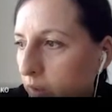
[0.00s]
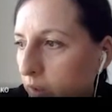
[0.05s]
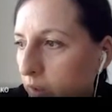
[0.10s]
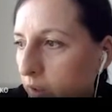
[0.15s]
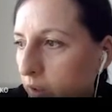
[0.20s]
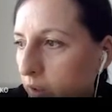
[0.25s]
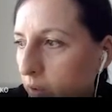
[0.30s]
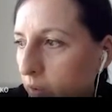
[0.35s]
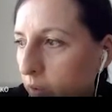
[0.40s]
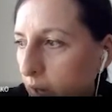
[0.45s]

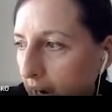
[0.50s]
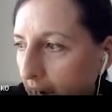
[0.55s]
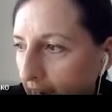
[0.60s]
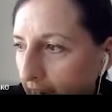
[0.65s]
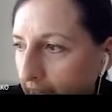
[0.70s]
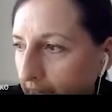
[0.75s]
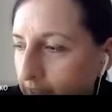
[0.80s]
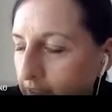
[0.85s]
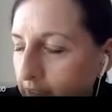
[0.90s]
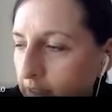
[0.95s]

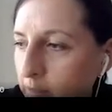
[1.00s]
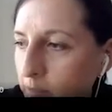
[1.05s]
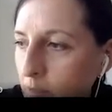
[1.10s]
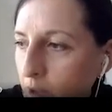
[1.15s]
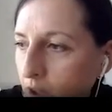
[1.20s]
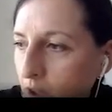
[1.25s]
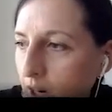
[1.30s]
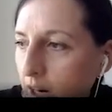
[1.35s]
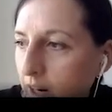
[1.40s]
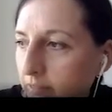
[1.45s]
write and
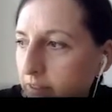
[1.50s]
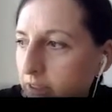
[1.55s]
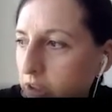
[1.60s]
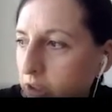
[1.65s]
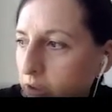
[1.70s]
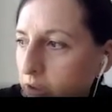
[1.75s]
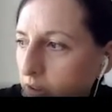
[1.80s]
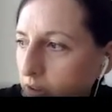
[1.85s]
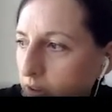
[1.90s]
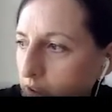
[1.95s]
more cover
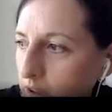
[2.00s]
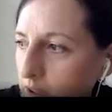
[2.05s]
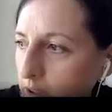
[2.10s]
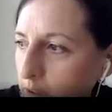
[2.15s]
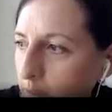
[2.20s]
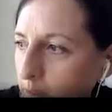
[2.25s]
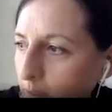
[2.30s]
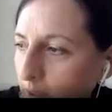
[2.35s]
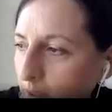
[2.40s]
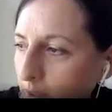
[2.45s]
stories
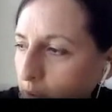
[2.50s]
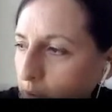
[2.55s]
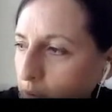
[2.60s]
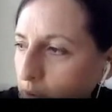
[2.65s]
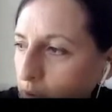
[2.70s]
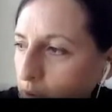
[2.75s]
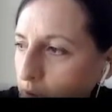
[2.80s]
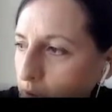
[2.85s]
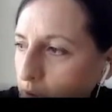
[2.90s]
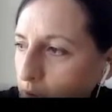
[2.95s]

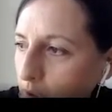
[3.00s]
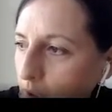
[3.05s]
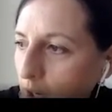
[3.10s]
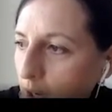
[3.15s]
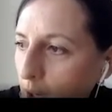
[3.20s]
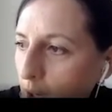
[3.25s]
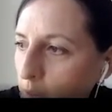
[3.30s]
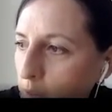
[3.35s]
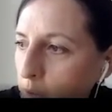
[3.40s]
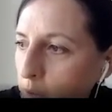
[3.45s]
about
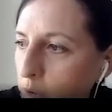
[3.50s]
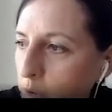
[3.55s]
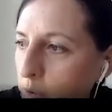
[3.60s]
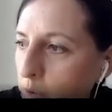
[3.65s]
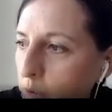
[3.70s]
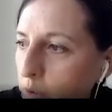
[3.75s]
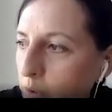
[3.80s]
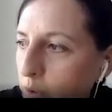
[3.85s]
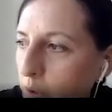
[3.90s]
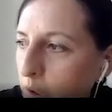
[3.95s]
how
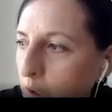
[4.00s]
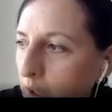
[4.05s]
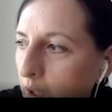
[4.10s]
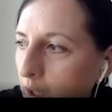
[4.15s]
to